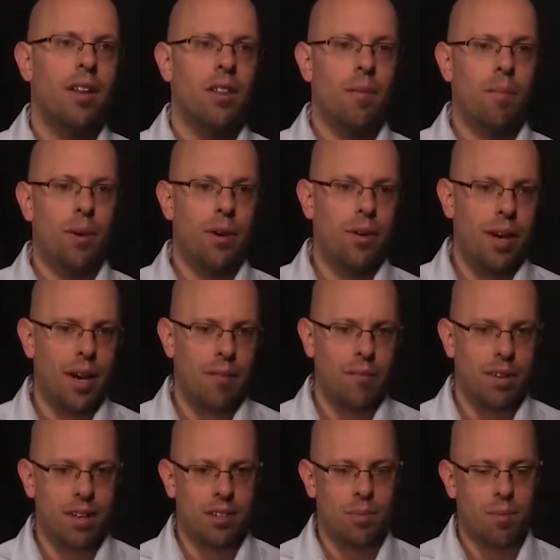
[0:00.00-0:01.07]
The beauty of
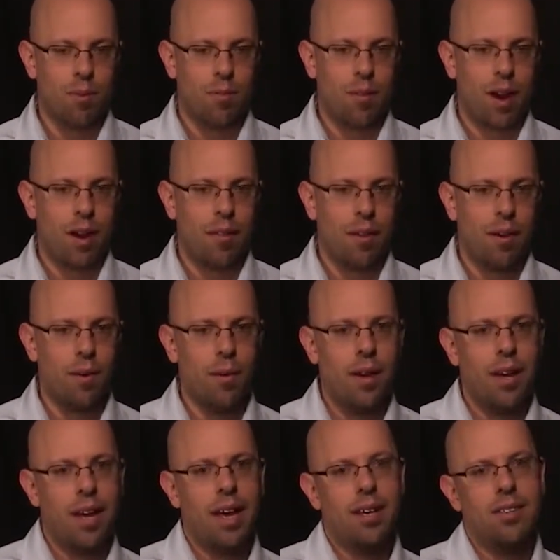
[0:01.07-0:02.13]
the DISC profile, though,
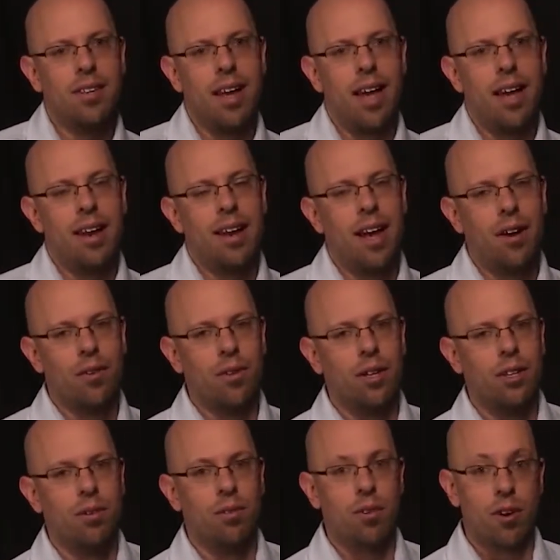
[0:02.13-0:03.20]
is that not only
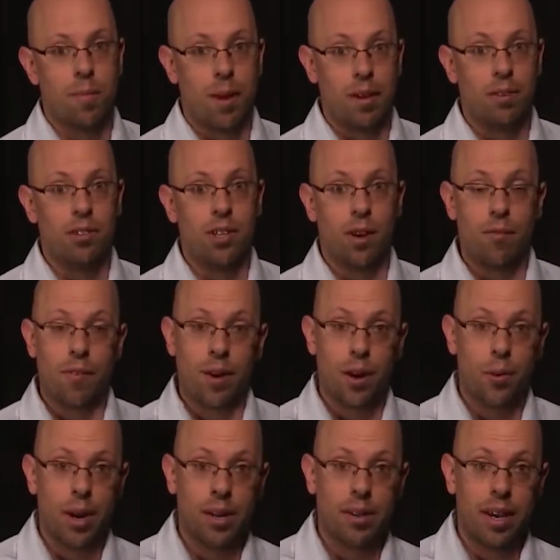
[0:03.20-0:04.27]
do you learn about yourself very
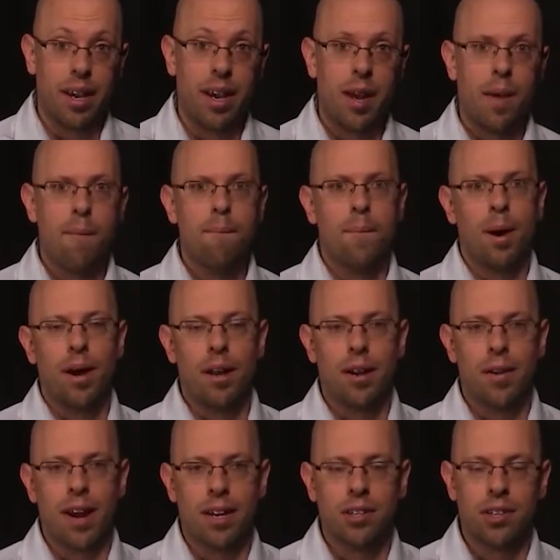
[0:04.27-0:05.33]
quickly, but
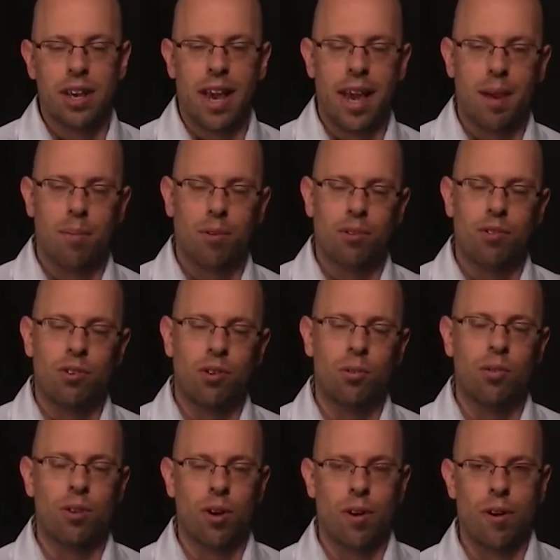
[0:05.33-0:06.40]
you're actually able
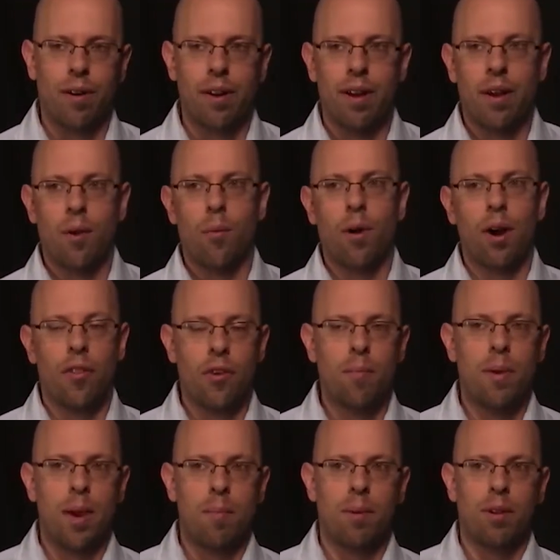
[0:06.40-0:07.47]
to learn what other
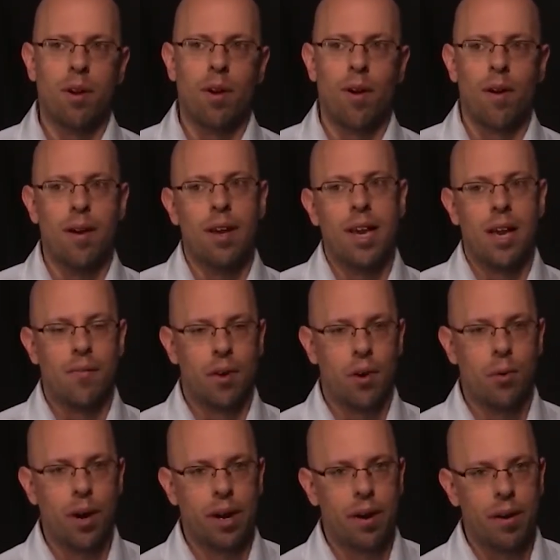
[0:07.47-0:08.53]
people are even
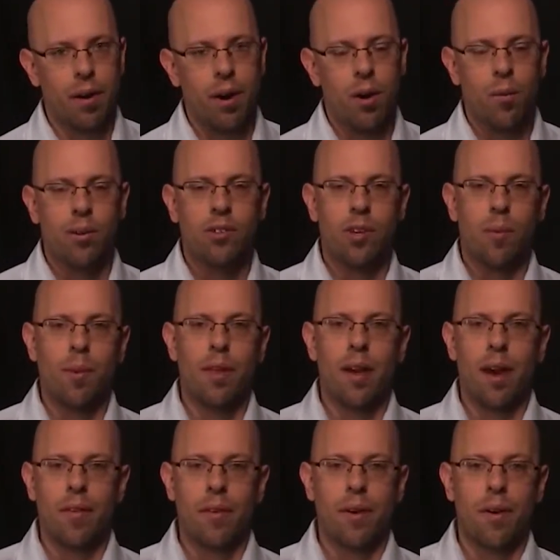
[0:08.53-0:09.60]
quicker. With some of
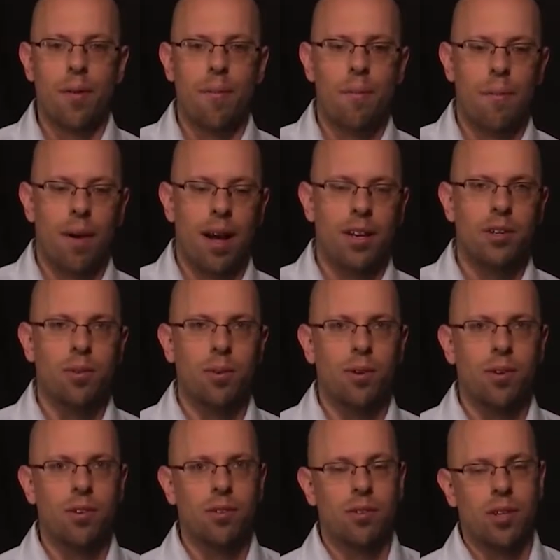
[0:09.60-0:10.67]
the other
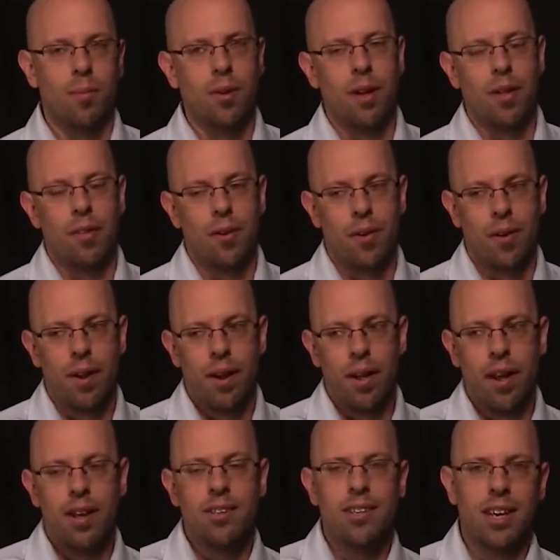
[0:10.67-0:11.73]
modules or some of the other
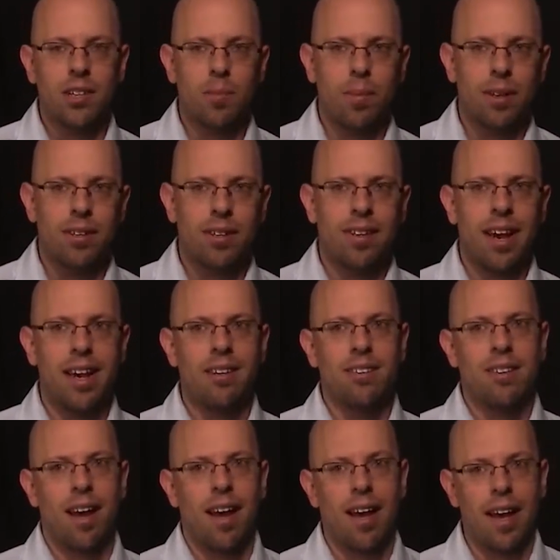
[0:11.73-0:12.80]
assessments, it
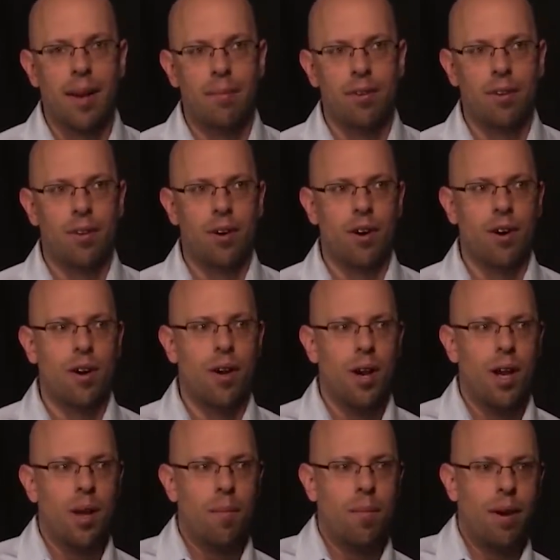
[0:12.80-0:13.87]
takes time to learn,
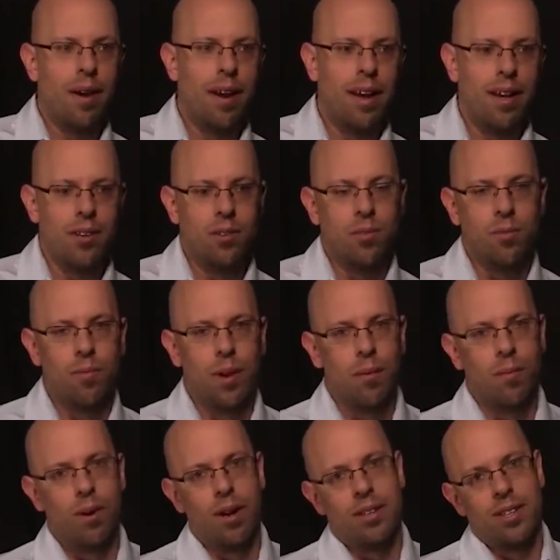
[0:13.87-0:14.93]
but as we
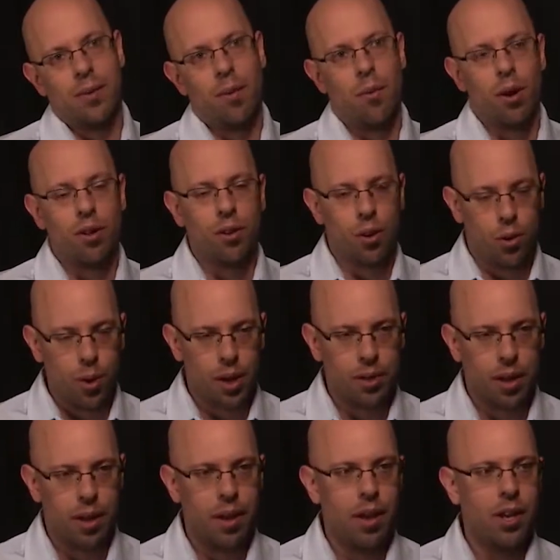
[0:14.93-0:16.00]
want to say, we want to learn
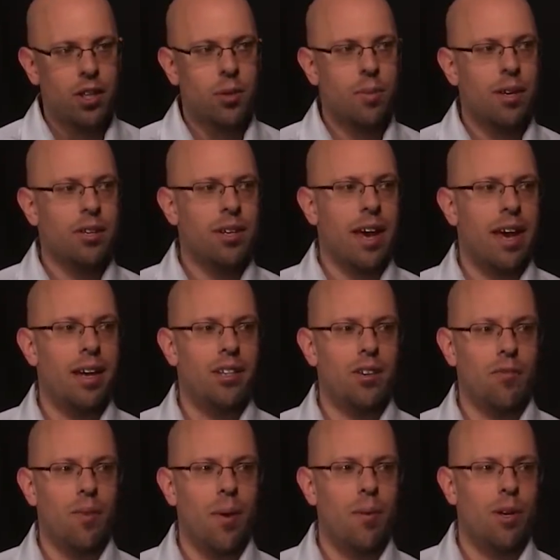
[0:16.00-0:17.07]
quickly. So in this case,
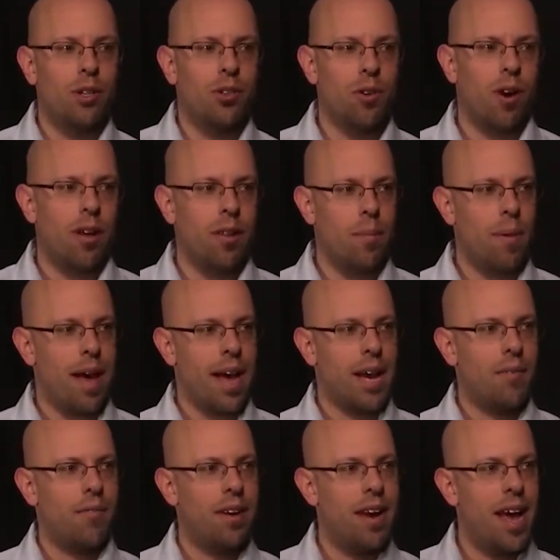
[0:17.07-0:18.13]
if we were to draw on the
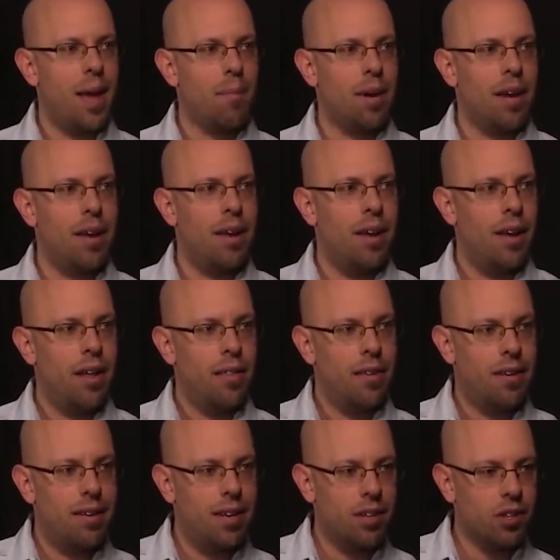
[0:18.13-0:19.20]
back of a napkin,
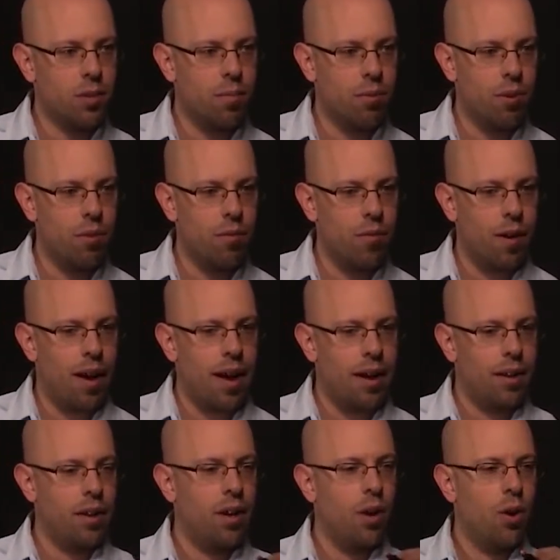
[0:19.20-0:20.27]
the DISC
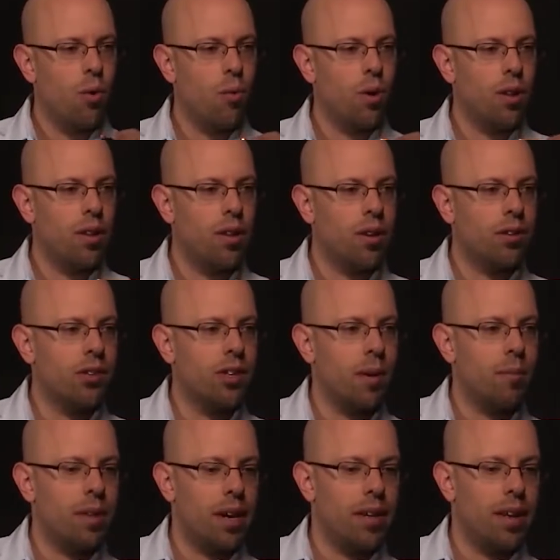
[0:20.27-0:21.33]
profile would look
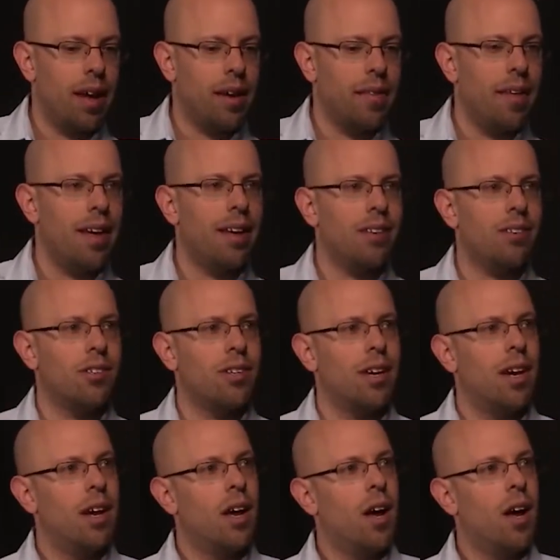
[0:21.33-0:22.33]
something like this.